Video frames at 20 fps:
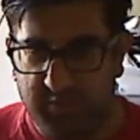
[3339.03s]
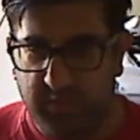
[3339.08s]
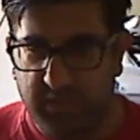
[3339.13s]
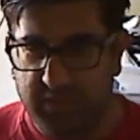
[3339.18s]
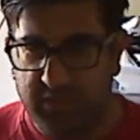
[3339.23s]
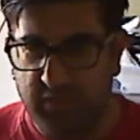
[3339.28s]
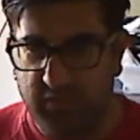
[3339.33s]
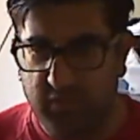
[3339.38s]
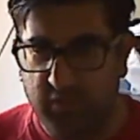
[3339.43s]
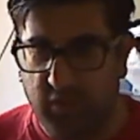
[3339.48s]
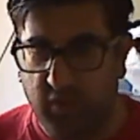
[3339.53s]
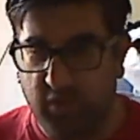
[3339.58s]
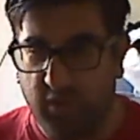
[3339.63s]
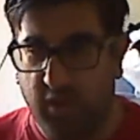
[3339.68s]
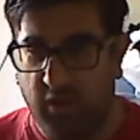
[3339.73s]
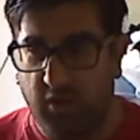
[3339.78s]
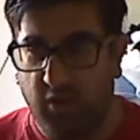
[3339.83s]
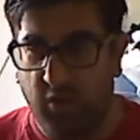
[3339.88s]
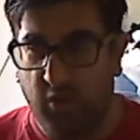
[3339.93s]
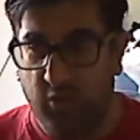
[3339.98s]
especially if you go
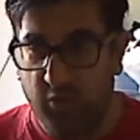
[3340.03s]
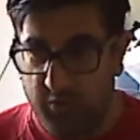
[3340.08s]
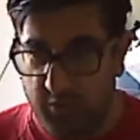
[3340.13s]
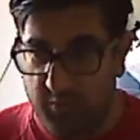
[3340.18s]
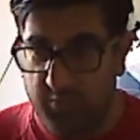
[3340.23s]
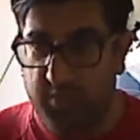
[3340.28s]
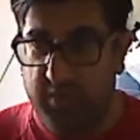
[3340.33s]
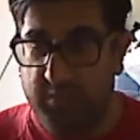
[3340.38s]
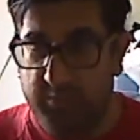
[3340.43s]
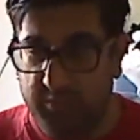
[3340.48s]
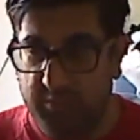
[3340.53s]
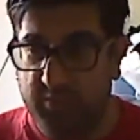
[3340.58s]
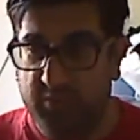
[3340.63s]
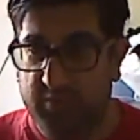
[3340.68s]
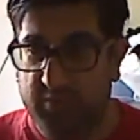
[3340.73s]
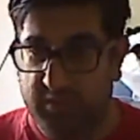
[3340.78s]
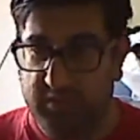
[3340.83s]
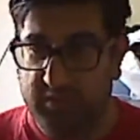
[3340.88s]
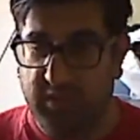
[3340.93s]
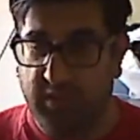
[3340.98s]
to older
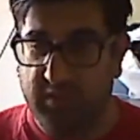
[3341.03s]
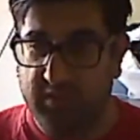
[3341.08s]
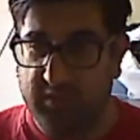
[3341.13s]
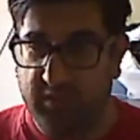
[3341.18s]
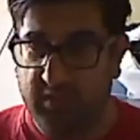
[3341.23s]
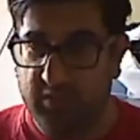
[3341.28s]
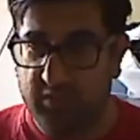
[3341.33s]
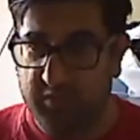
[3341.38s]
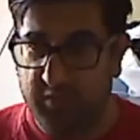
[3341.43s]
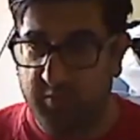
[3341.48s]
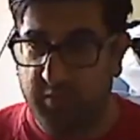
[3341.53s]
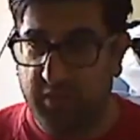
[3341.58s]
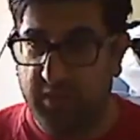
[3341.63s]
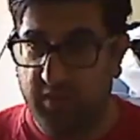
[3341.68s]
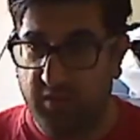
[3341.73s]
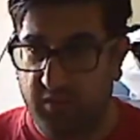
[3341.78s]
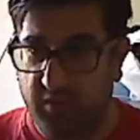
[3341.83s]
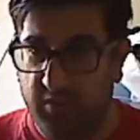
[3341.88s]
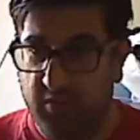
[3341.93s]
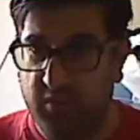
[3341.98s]
people's estate sales, they've been
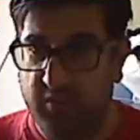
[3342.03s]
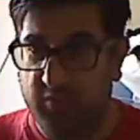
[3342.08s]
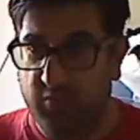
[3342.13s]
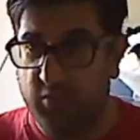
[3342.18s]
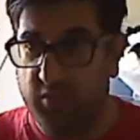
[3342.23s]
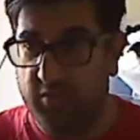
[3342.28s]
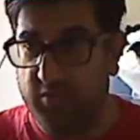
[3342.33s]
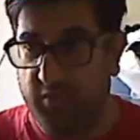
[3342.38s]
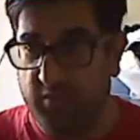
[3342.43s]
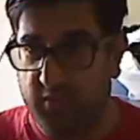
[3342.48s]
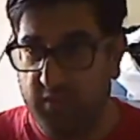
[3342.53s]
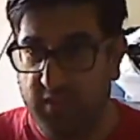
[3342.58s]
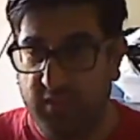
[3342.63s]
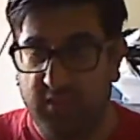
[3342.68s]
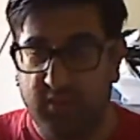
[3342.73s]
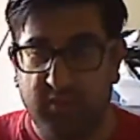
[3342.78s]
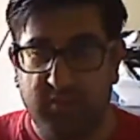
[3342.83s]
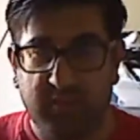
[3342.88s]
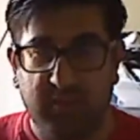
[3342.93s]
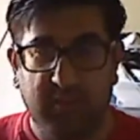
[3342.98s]
there 30, 40, 50
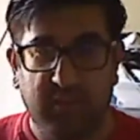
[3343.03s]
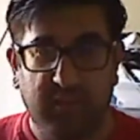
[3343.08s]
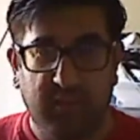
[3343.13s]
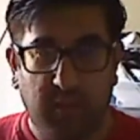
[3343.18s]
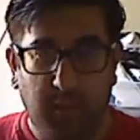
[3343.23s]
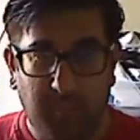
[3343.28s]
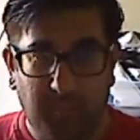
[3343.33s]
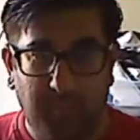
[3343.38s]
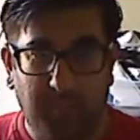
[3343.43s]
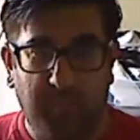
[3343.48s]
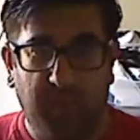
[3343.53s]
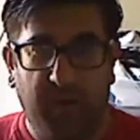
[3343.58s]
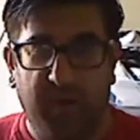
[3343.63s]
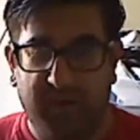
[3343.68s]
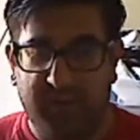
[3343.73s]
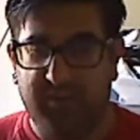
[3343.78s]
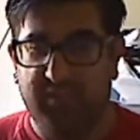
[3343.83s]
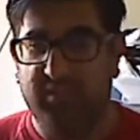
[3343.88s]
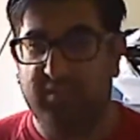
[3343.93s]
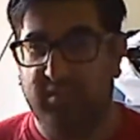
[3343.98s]
years,
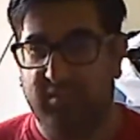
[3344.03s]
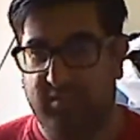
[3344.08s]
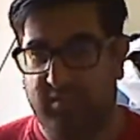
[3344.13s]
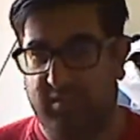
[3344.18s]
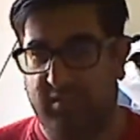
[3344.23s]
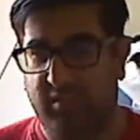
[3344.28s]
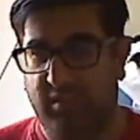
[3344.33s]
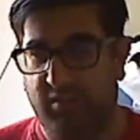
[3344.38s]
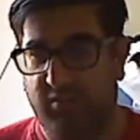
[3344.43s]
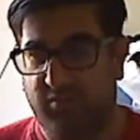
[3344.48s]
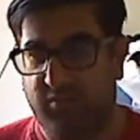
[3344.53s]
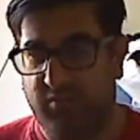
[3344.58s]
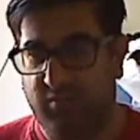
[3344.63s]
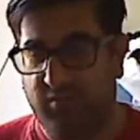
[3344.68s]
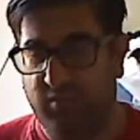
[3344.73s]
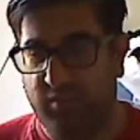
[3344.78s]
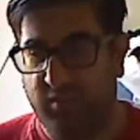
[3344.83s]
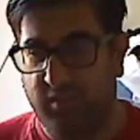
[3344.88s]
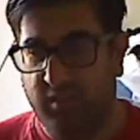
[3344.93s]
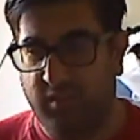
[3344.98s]
boxes of stuff.
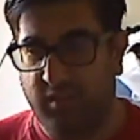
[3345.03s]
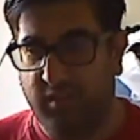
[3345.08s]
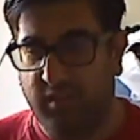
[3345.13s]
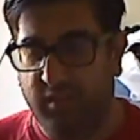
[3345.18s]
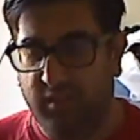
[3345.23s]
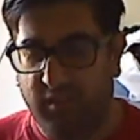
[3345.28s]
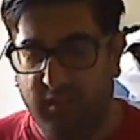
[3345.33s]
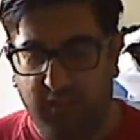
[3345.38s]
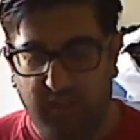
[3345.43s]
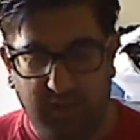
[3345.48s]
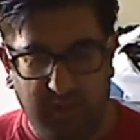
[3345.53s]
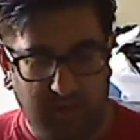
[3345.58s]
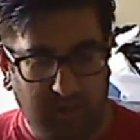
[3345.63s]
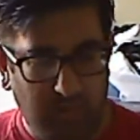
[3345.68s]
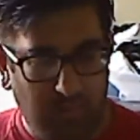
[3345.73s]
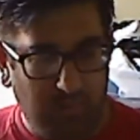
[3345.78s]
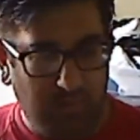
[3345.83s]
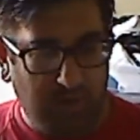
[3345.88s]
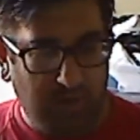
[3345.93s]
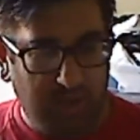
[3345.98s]

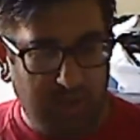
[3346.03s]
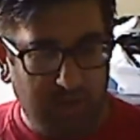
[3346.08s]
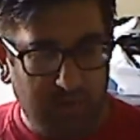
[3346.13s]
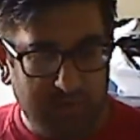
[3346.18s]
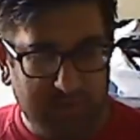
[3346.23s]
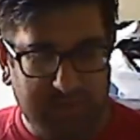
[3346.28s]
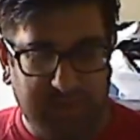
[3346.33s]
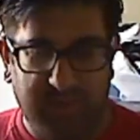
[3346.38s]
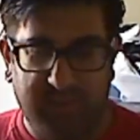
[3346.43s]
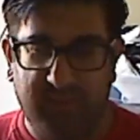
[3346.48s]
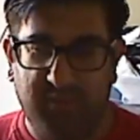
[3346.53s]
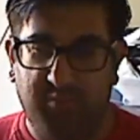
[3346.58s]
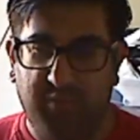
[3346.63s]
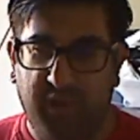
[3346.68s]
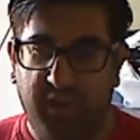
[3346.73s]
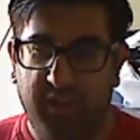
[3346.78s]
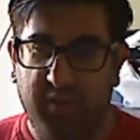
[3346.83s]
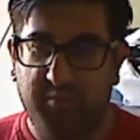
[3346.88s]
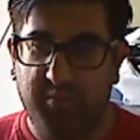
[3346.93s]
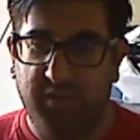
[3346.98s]
I always like to
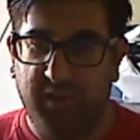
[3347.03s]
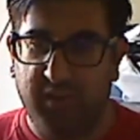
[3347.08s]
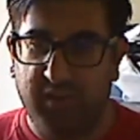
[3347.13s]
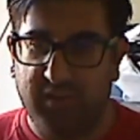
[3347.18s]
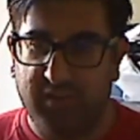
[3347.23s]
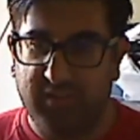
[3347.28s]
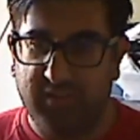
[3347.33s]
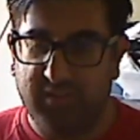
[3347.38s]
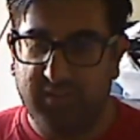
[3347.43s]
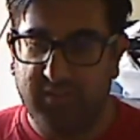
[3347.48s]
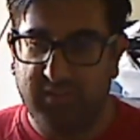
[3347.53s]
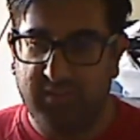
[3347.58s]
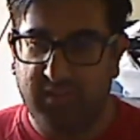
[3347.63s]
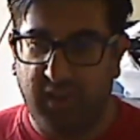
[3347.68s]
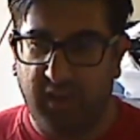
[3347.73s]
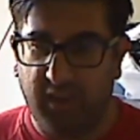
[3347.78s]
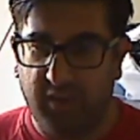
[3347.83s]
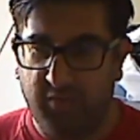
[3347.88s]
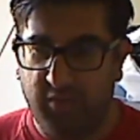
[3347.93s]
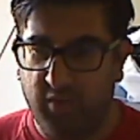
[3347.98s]
buy the box,
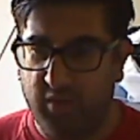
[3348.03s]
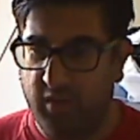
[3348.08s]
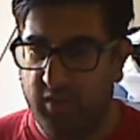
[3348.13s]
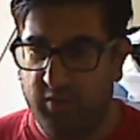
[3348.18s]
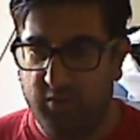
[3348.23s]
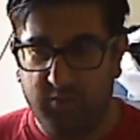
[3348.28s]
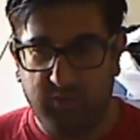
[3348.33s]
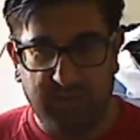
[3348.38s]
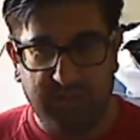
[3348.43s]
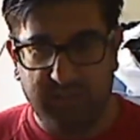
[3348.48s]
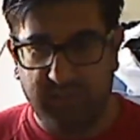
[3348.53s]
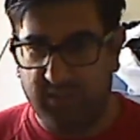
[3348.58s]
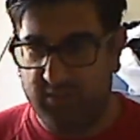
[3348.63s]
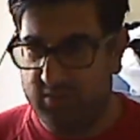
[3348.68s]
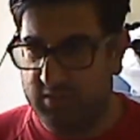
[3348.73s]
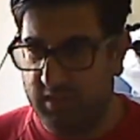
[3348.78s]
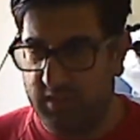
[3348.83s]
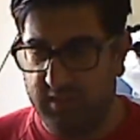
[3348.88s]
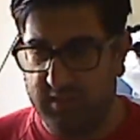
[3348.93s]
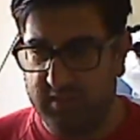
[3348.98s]
and I've heard other resellers
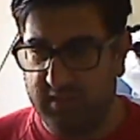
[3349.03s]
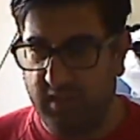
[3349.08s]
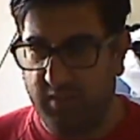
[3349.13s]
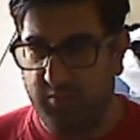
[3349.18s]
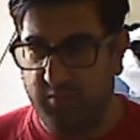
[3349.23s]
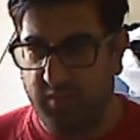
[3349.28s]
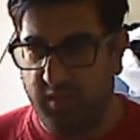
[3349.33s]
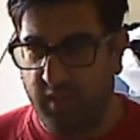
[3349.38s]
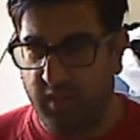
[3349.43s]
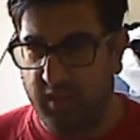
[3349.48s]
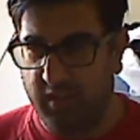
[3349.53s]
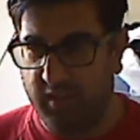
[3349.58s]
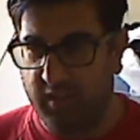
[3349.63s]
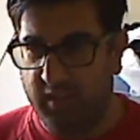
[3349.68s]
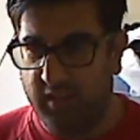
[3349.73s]
say the same thing.